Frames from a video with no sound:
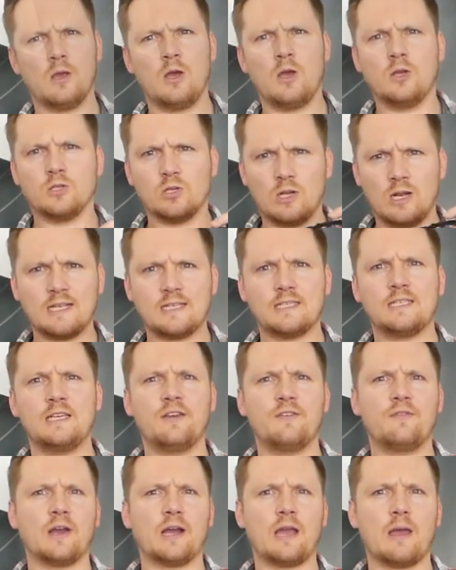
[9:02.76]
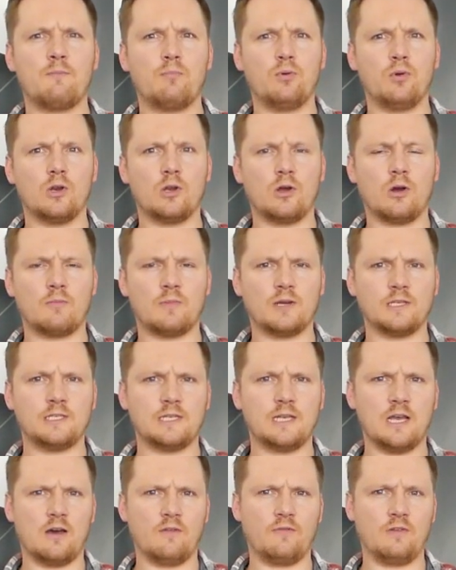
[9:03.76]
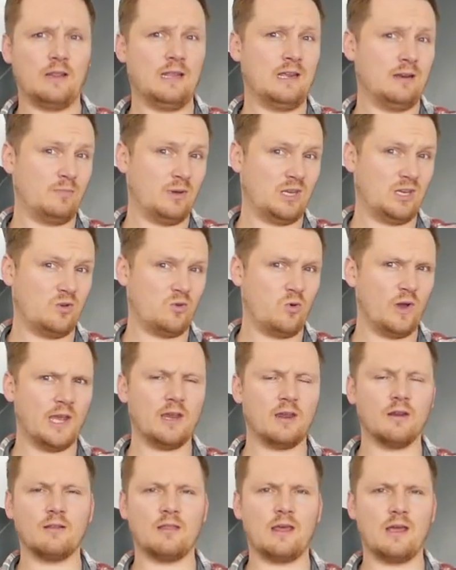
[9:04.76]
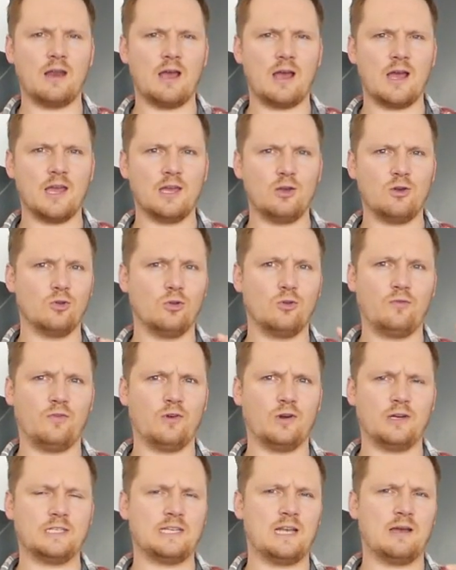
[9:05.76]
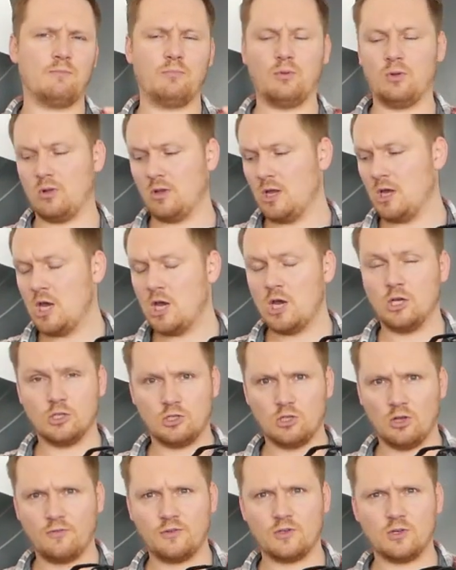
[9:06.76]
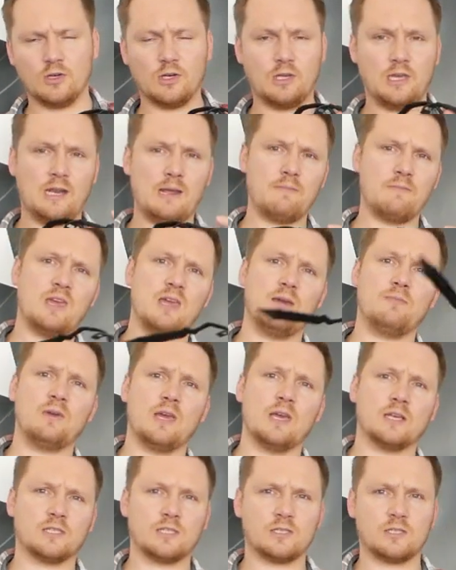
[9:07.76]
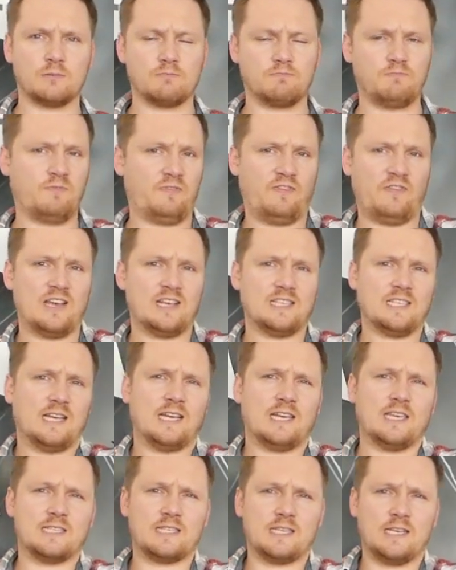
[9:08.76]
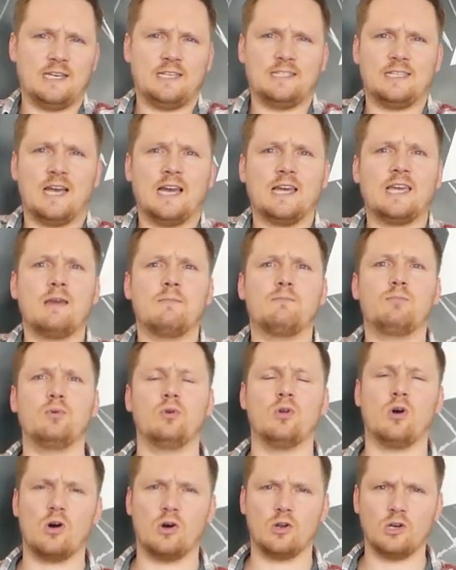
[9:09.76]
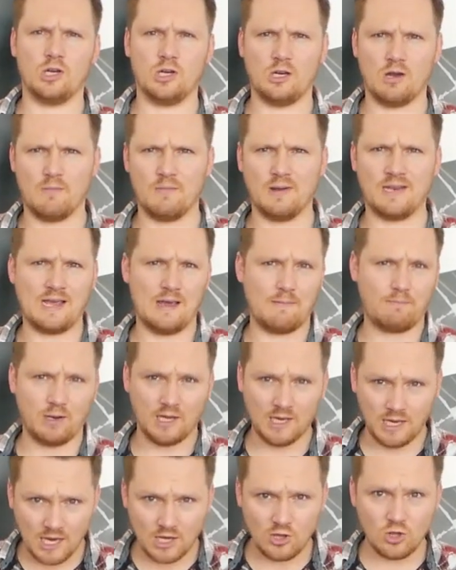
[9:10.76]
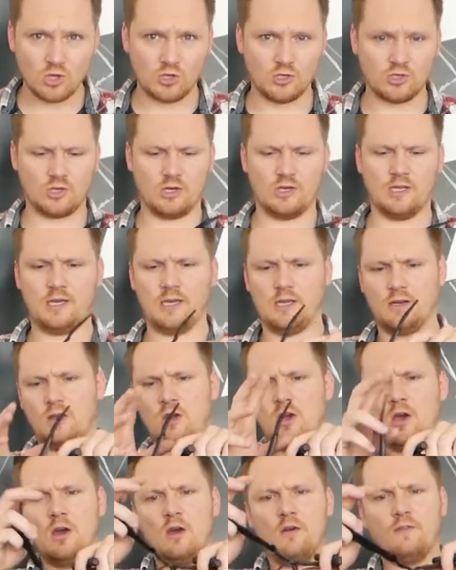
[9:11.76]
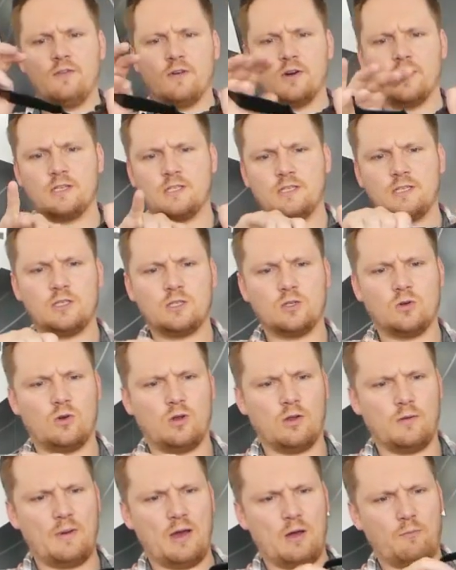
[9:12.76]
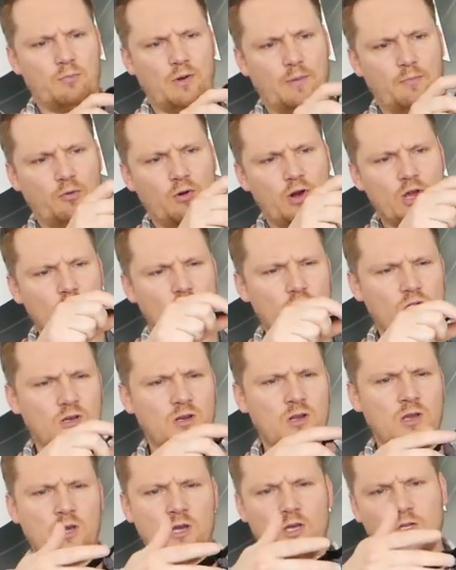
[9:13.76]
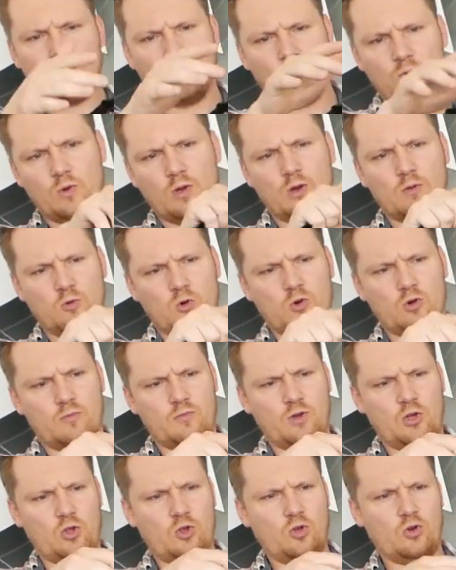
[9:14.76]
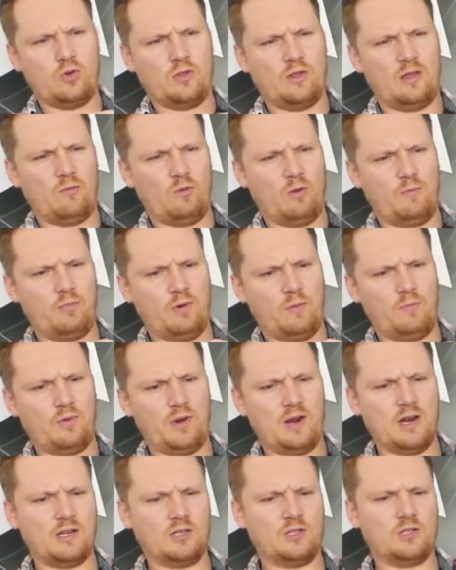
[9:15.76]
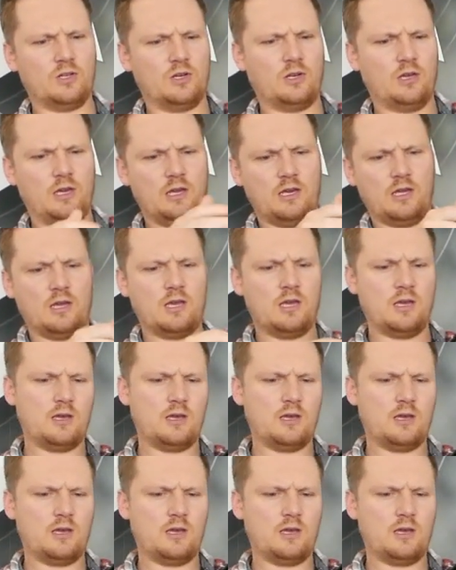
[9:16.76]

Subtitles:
So let's see if I can put it on myself a little bit quicker than I could, for example, a soft tourniquet, and maybe as fast as I can put on a combat application tourniquet. First, it's all about preparation, so we're going to make sure that we prepare the tourniquet